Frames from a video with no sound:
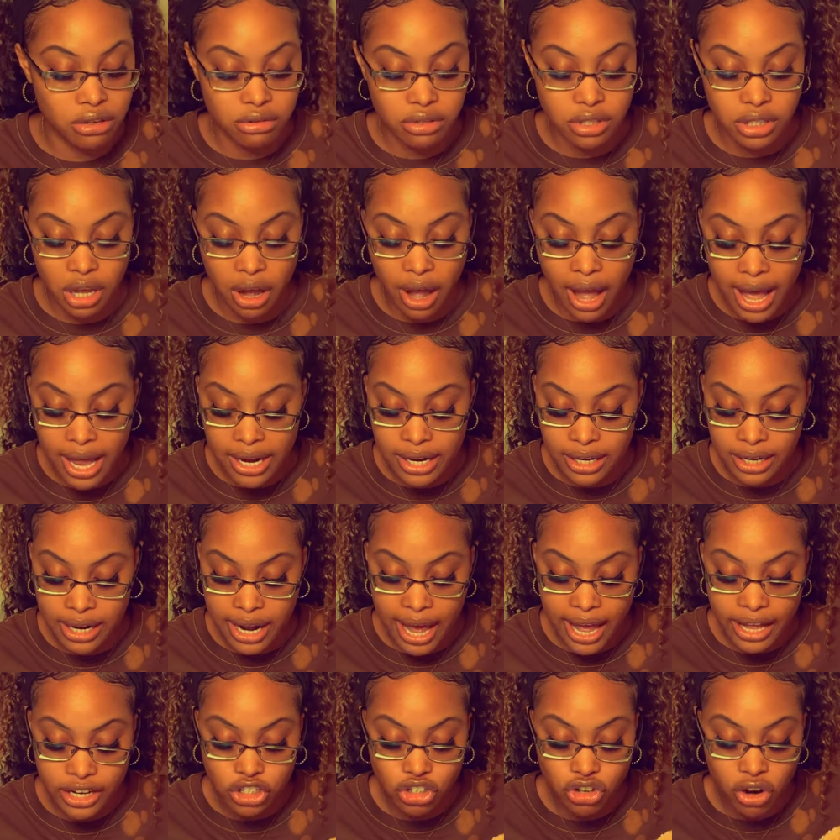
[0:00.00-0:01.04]
So I did
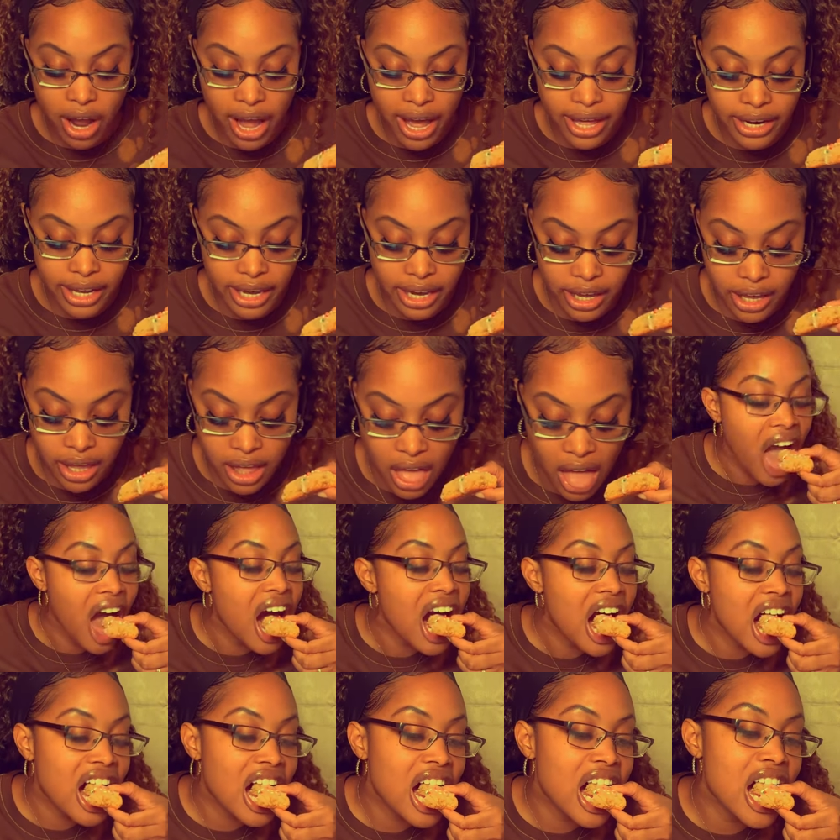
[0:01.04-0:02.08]
not try that.
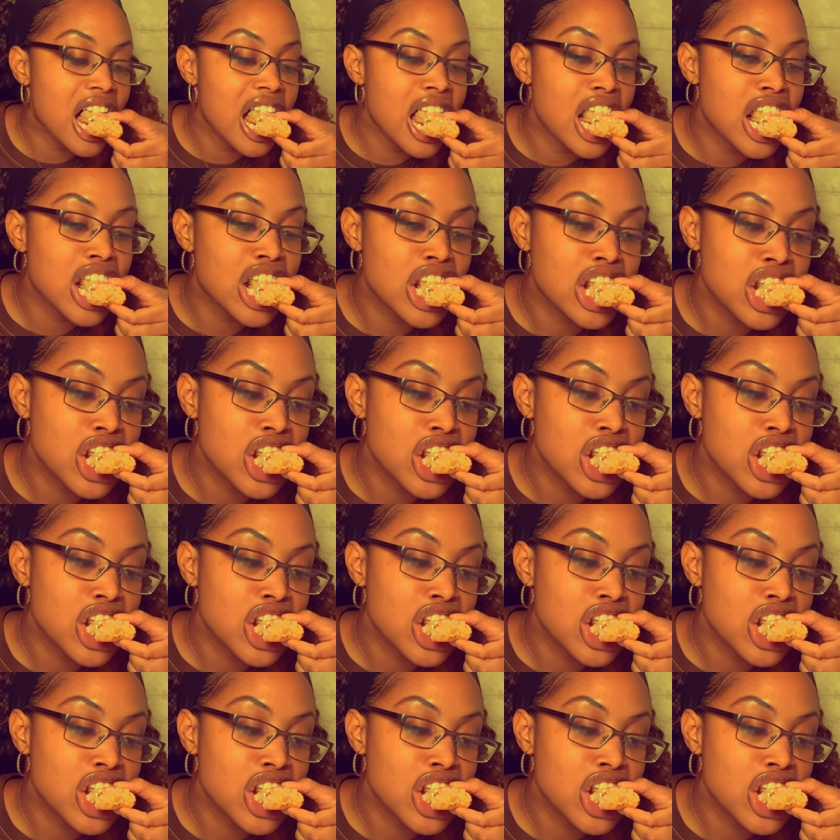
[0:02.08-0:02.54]
And then